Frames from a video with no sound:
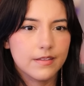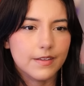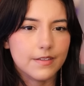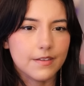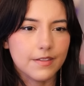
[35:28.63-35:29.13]

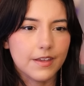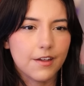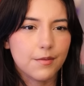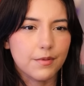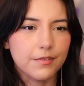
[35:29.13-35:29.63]
So they
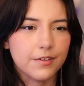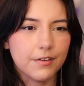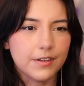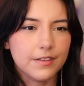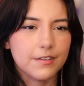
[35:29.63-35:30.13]
are both
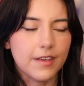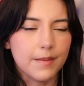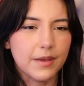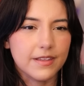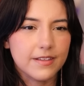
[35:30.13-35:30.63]
going to
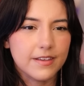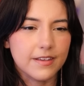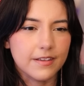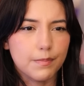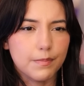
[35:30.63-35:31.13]

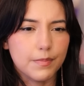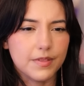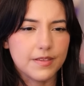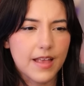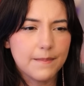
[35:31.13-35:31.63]
MIT. But
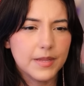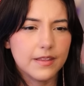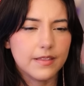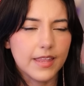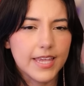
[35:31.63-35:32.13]
does that mean,
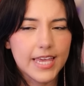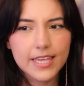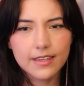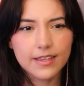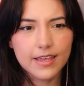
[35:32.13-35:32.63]
like,
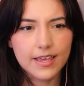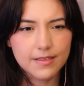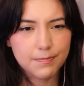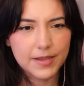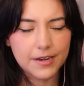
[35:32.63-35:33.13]

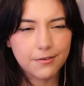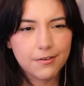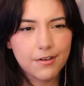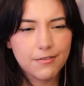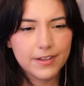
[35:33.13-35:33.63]
is Peter
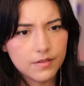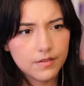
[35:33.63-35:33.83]
going?